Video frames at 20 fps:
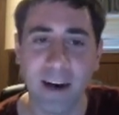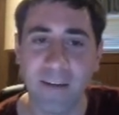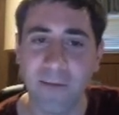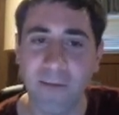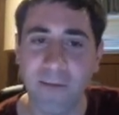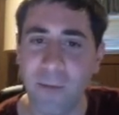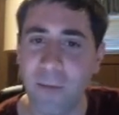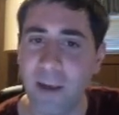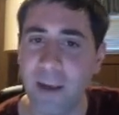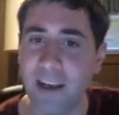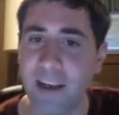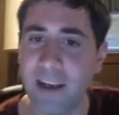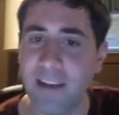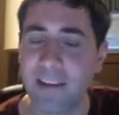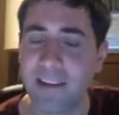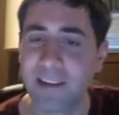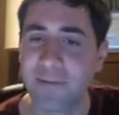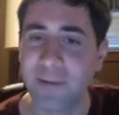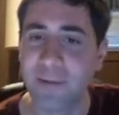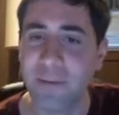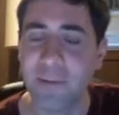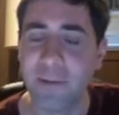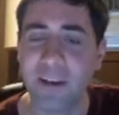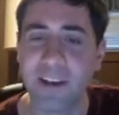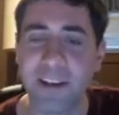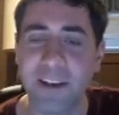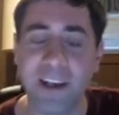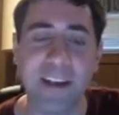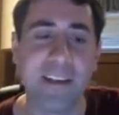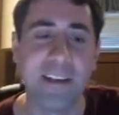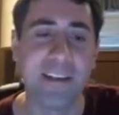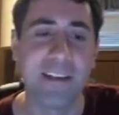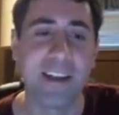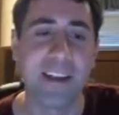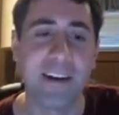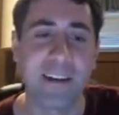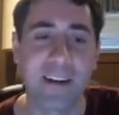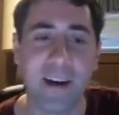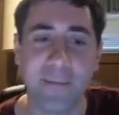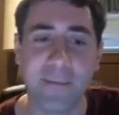of the big and sweeping changes that
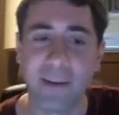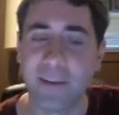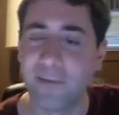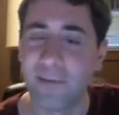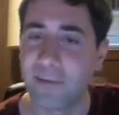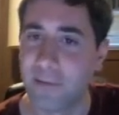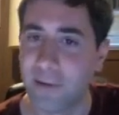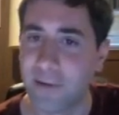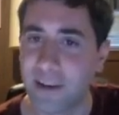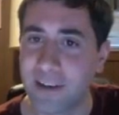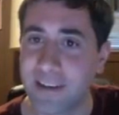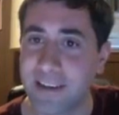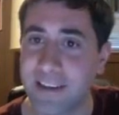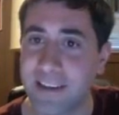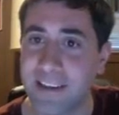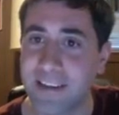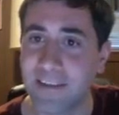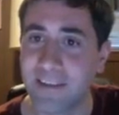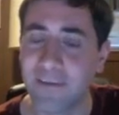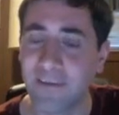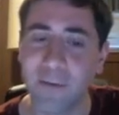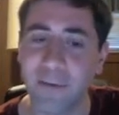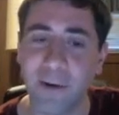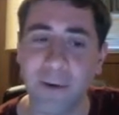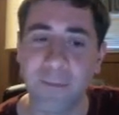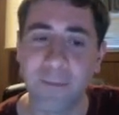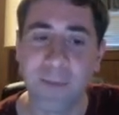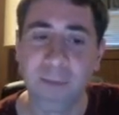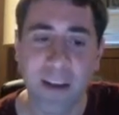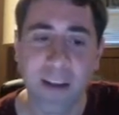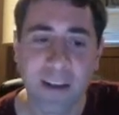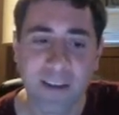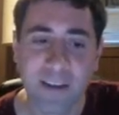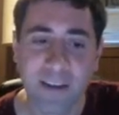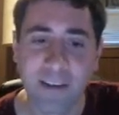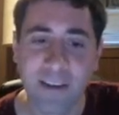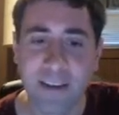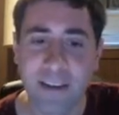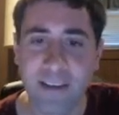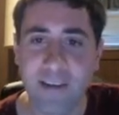are coming for Season 4.
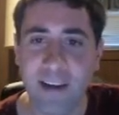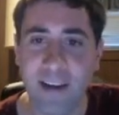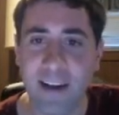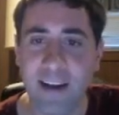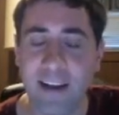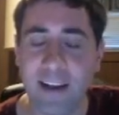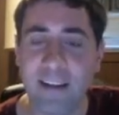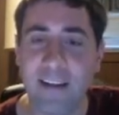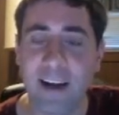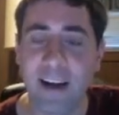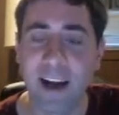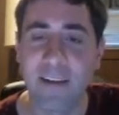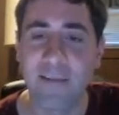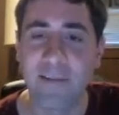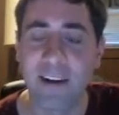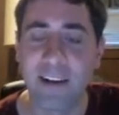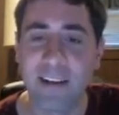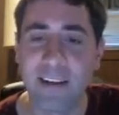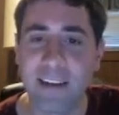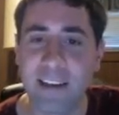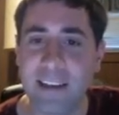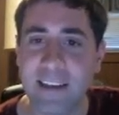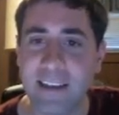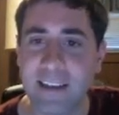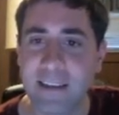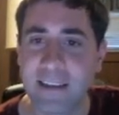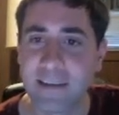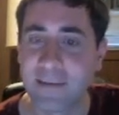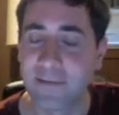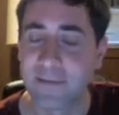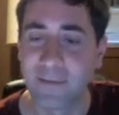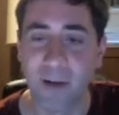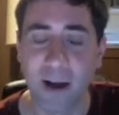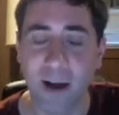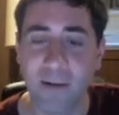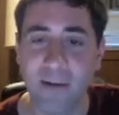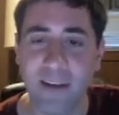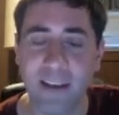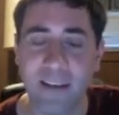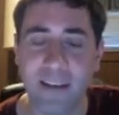So let's go ahead and dive right into this.
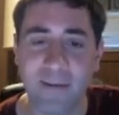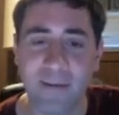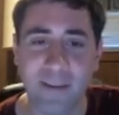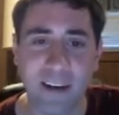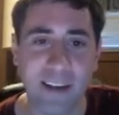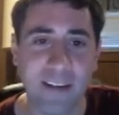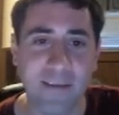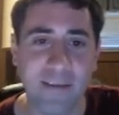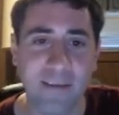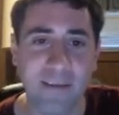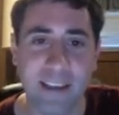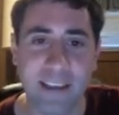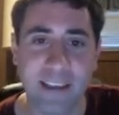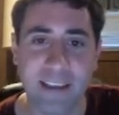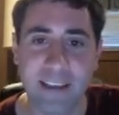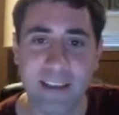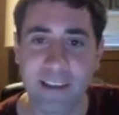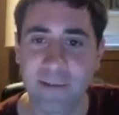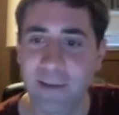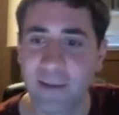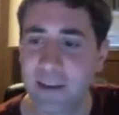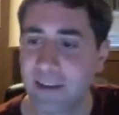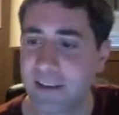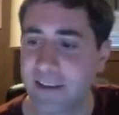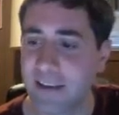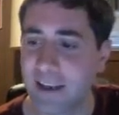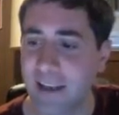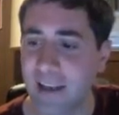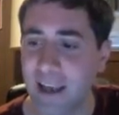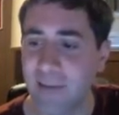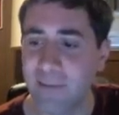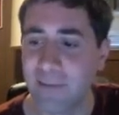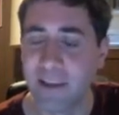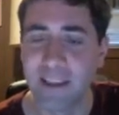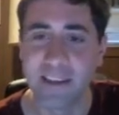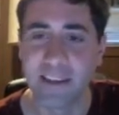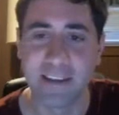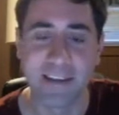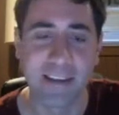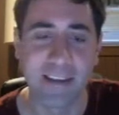I'm going to try to get through this as quickly as I can, but
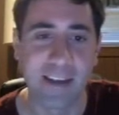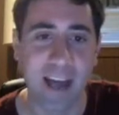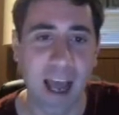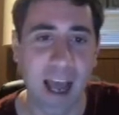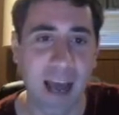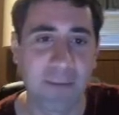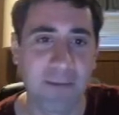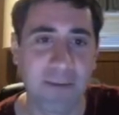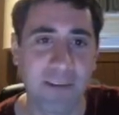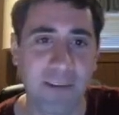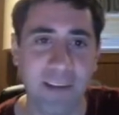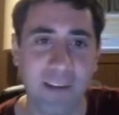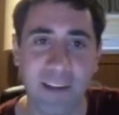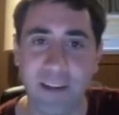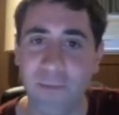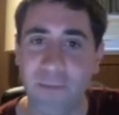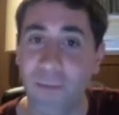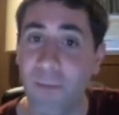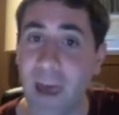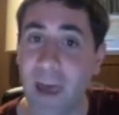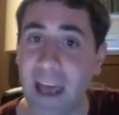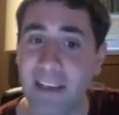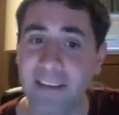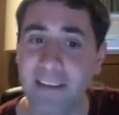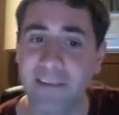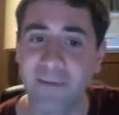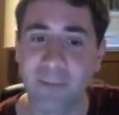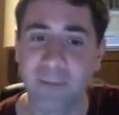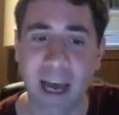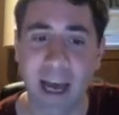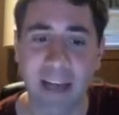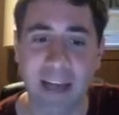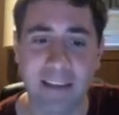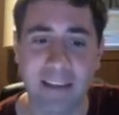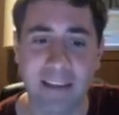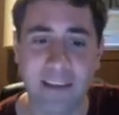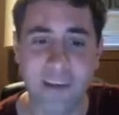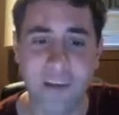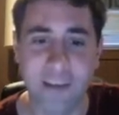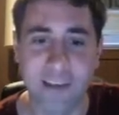this is an absolutely massive patch,
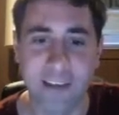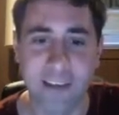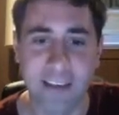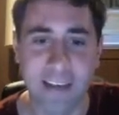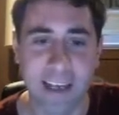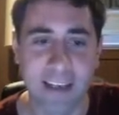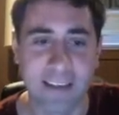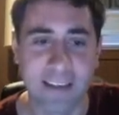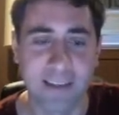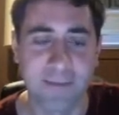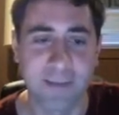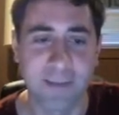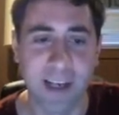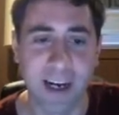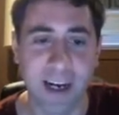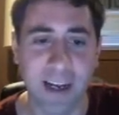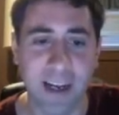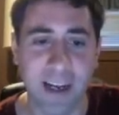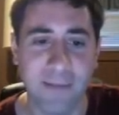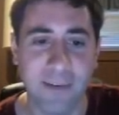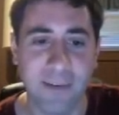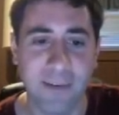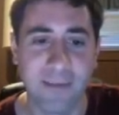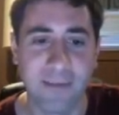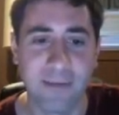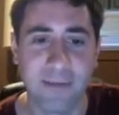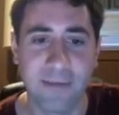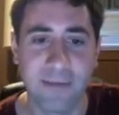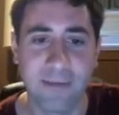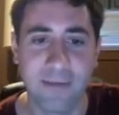and it's going to take some time. You can